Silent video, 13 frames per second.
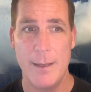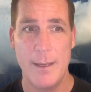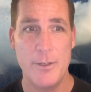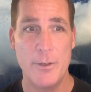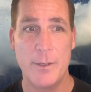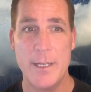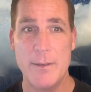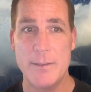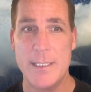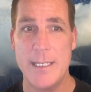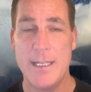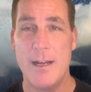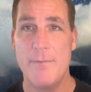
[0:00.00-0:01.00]
You're
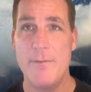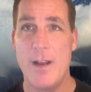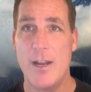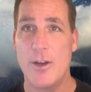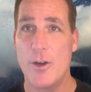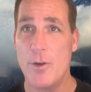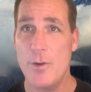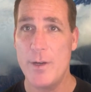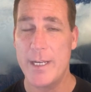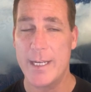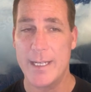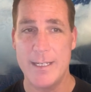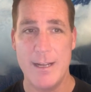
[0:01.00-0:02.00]
guilty of not
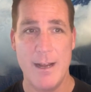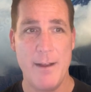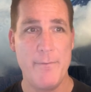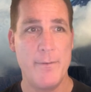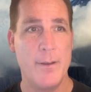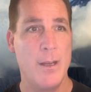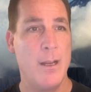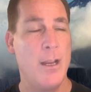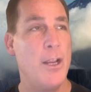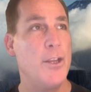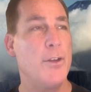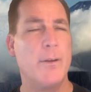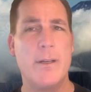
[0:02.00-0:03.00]
earning enough.
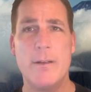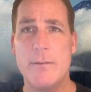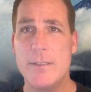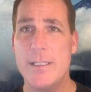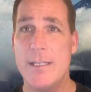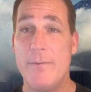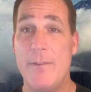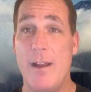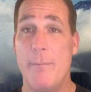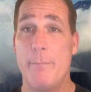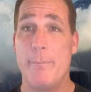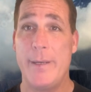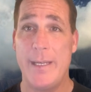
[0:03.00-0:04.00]
You're guilty of
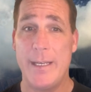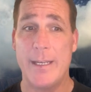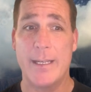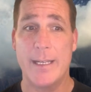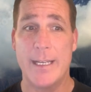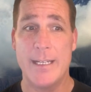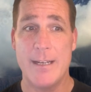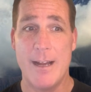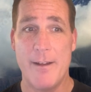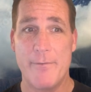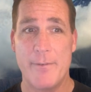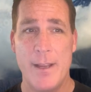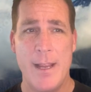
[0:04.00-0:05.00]
not being
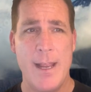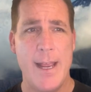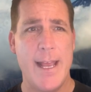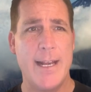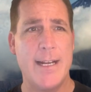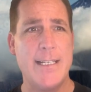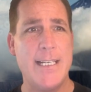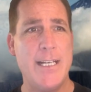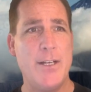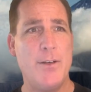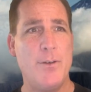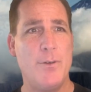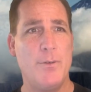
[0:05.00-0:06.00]
enough. And
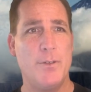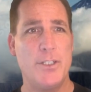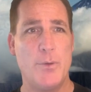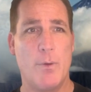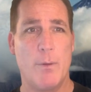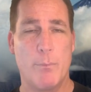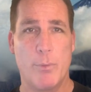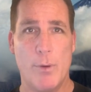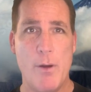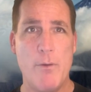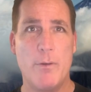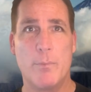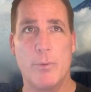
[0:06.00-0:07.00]
until you're
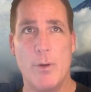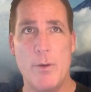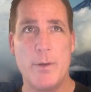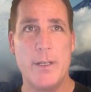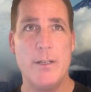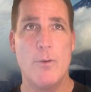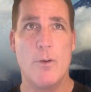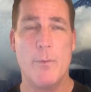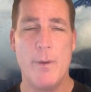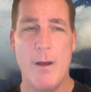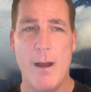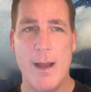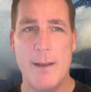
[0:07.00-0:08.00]
broke, broken, or
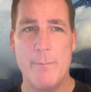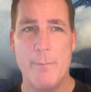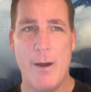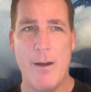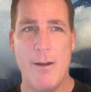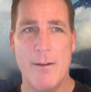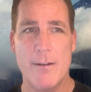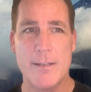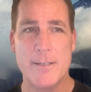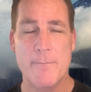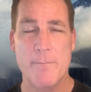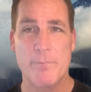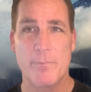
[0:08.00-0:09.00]
behind
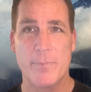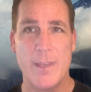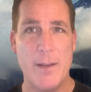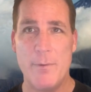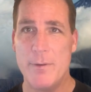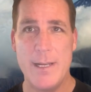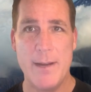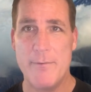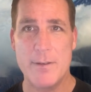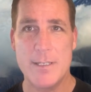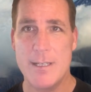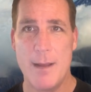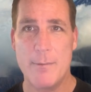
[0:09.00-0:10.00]
bars, they will never
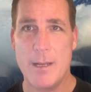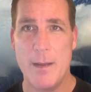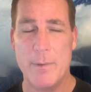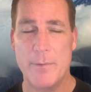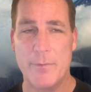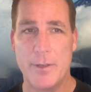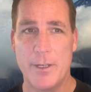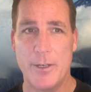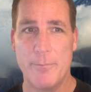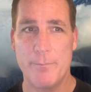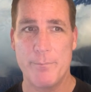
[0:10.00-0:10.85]
stop coming for you.